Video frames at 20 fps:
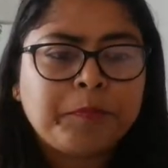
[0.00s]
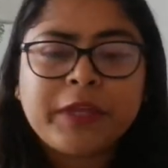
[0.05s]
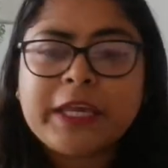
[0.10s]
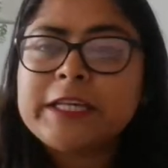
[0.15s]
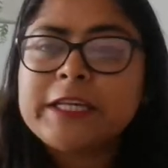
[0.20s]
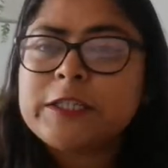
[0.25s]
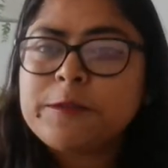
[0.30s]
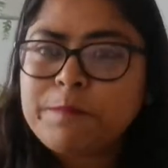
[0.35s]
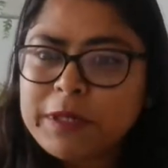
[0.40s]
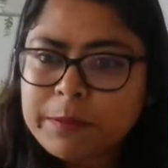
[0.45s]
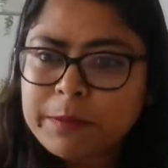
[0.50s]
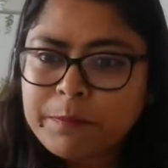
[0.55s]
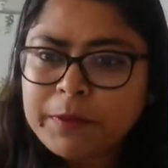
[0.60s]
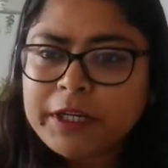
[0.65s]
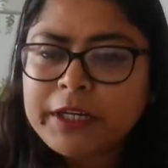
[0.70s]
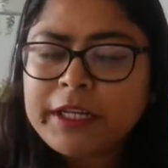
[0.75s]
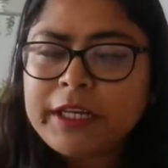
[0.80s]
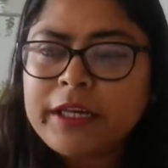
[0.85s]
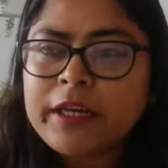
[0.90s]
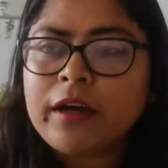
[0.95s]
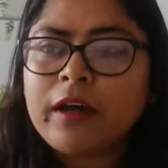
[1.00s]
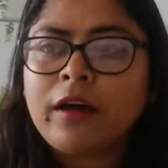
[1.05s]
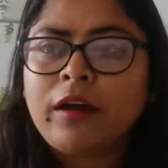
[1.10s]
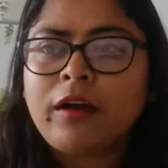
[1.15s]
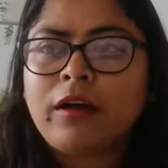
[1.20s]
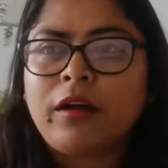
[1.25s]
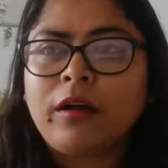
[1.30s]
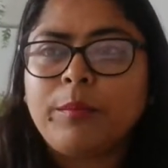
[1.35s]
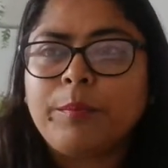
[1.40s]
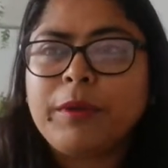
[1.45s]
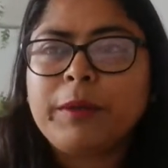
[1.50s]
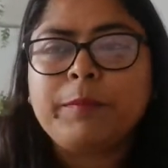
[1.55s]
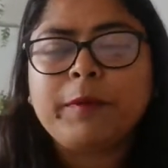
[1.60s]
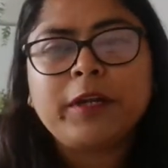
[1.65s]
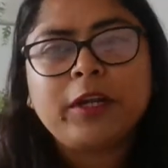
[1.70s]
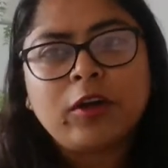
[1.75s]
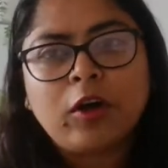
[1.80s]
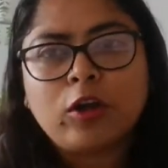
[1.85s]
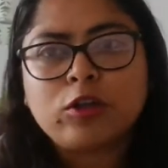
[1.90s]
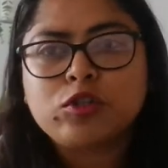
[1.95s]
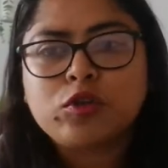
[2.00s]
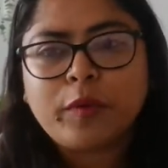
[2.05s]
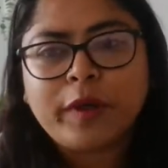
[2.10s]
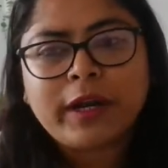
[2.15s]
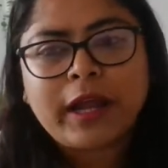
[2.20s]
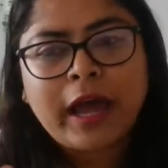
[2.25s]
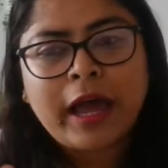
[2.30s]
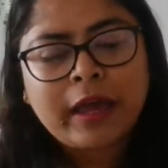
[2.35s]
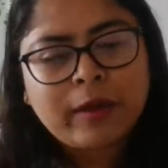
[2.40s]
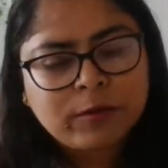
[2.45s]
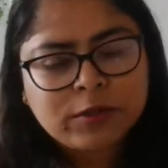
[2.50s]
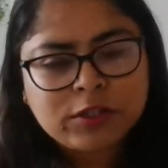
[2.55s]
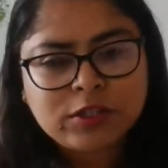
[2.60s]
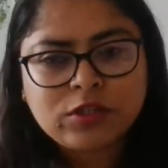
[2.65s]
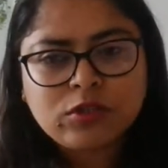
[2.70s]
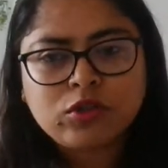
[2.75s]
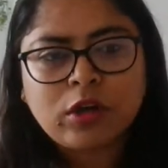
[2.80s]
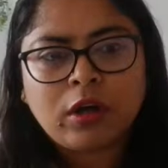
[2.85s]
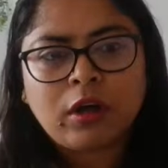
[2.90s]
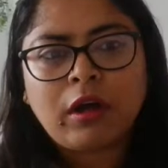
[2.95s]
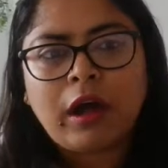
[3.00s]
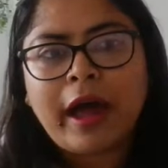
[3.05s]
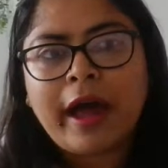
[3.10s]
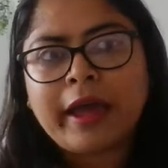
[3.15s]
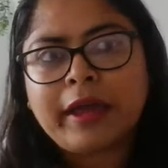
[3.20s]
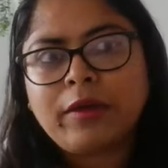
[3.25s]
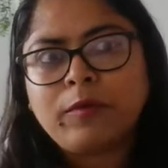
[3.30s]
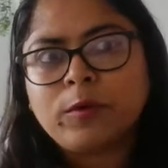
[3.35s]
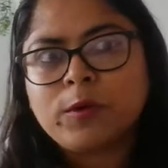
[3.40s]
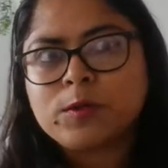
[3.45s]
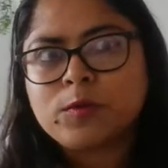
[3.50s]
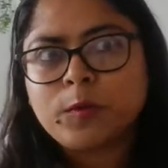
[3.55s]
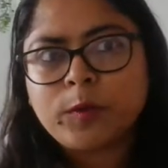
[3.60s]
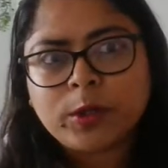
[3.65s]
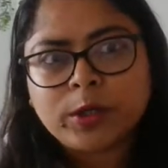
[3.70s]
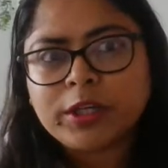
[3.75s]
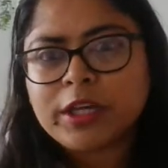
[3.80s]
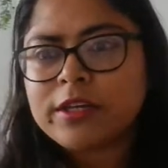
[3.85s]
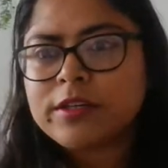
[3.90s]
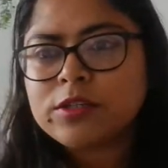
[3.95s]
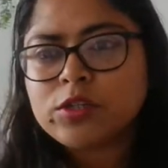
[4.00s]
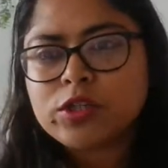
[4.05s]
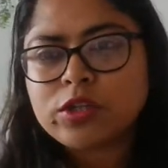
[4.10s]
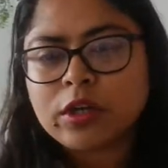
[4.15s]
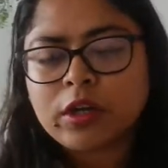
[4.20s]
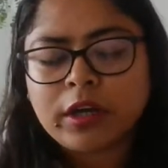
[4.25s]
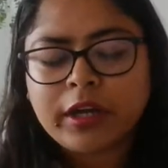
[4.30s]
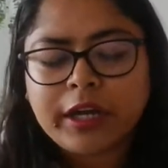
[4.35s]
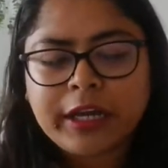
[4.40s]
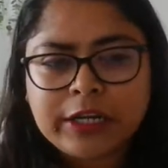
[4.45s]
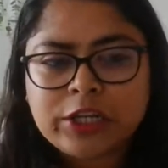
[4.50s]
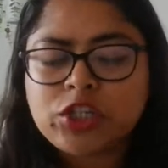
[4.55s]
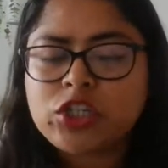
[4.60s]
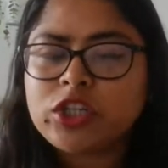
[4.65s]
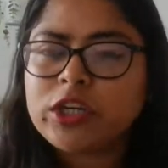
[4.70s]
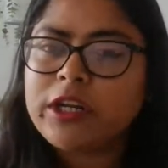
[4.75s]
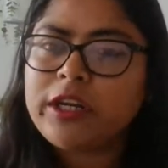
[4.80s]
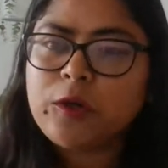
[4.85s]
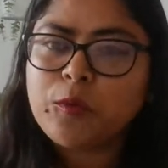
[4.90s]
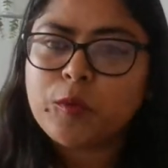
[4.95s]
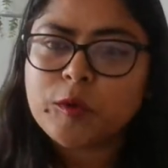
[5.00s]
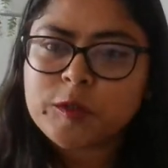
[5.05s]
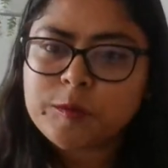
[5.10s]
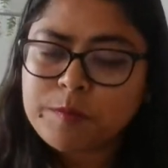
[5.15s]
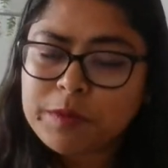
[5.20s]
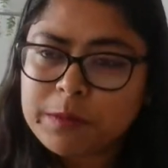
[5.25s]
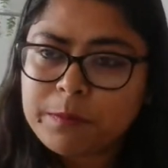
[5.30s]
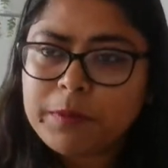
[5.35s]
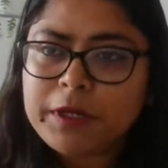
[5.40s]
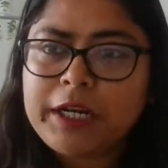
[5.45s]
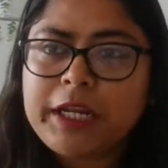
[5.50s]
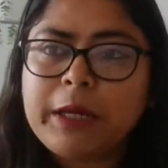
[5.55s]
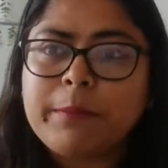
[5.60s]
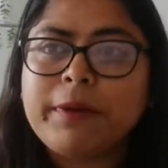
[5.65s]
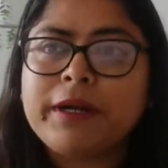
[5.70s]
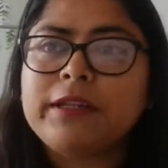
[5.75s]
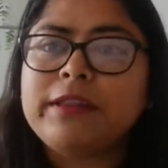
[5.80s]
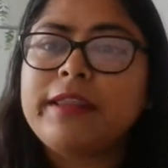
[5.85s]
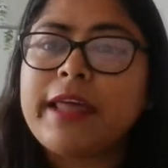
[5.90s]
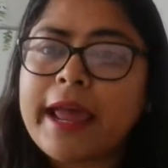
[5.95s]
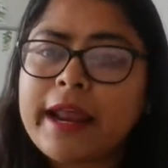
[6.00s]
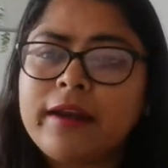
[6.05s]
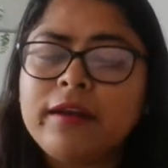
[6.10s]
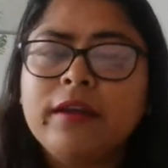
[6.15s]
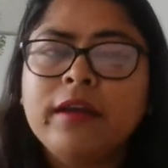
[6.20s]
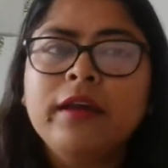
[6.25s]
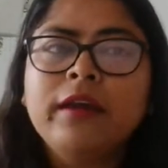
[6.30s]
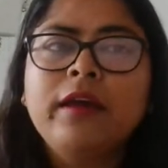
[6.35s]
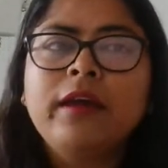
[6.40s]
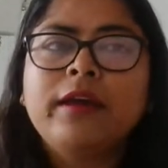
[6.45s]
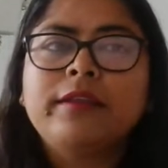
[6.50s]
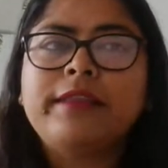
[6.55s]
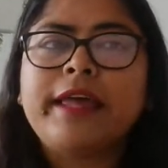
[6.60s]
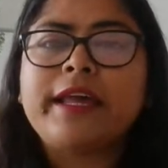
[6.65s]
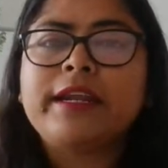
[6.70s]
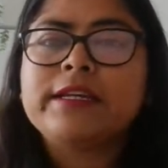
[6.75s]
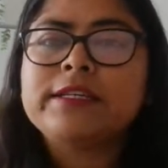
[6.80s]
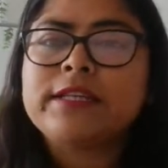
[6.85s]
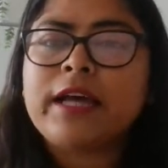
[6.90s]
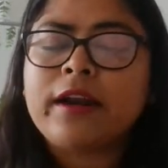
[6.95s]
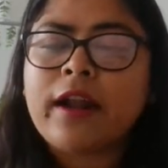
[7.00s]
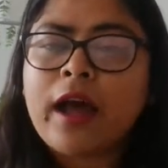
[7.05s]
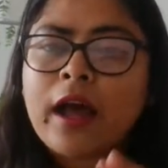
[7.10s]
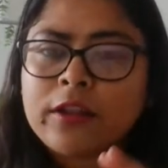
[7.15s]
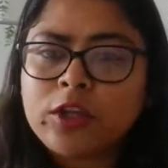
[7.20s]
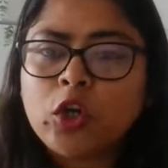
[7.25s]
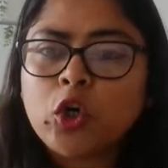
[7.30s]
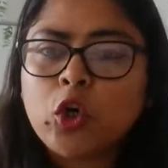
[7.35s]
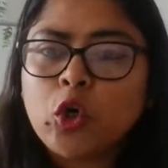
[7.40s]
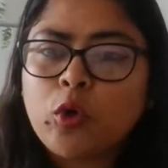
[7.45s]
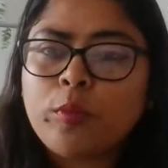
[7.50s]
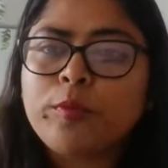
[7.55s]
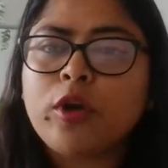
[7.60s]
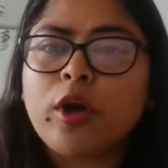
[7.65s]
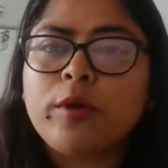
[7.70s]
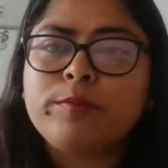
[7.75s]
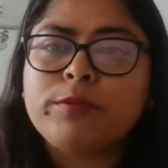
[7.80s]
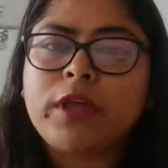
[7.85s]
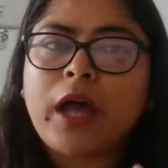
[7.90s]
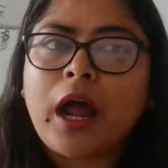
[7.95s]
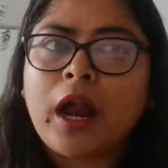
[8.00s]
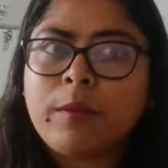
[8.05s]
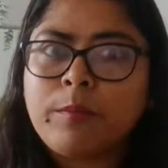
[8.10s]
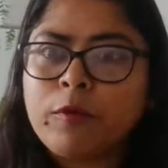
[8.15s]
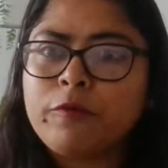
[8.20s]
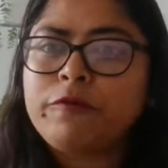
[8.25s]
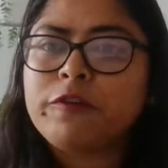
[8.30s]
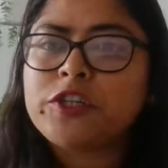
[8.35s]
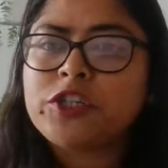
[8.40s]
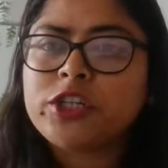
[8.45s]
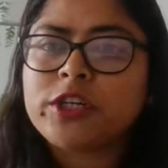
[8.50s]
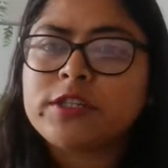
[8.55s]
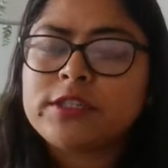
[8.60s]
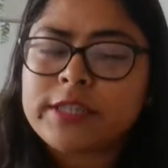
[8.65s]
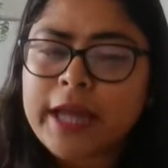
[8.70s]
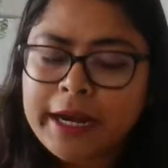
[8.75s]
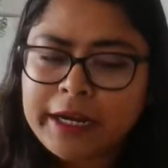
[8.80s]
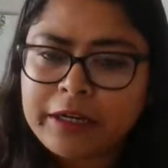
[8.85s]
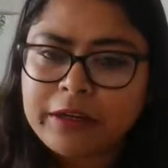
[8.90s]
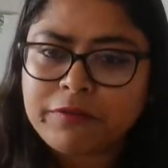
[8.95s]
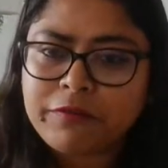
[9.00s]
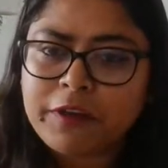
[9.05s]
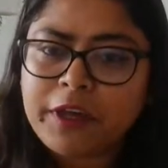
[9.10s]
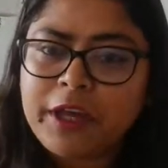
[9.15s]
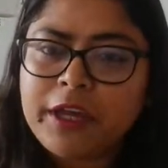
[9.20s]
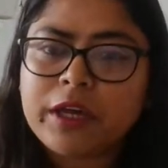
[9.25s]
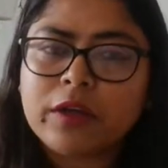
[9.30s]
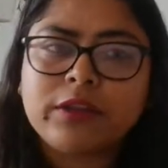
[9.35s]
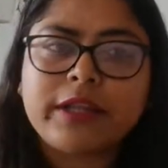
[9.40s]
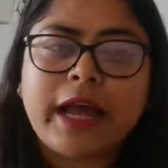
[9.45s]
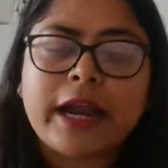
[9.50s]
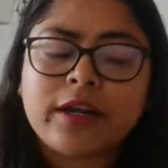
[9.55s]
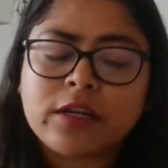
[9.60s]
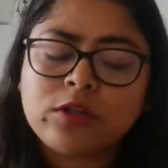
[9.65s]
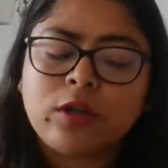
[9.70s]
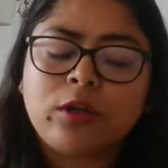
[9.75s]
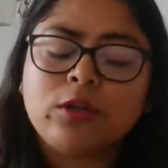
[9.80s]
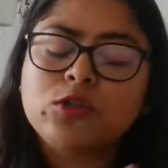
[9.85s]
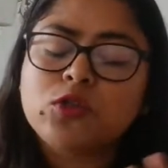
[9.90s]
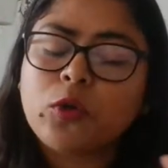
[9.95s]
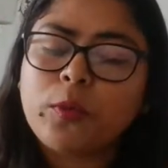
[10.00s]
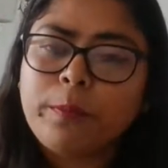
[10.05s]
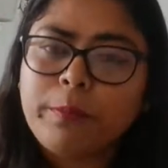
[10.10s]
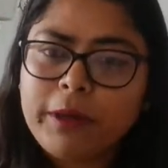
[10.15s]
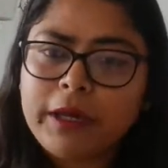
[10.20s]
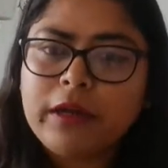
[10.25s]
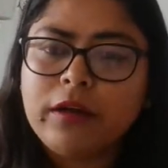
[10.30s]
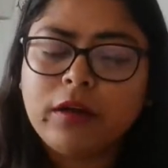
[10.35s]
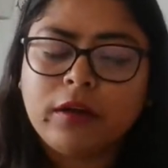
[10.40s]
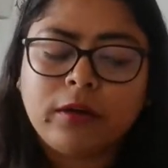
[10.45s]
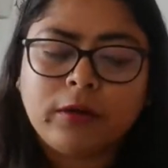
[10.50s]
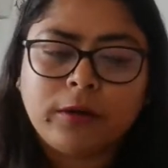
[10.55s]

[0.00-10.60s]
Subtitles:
is PPD. PPD also, when I was working initially, it was PPD, but then there is another group called Thermo Fisher Scientific, that is also a big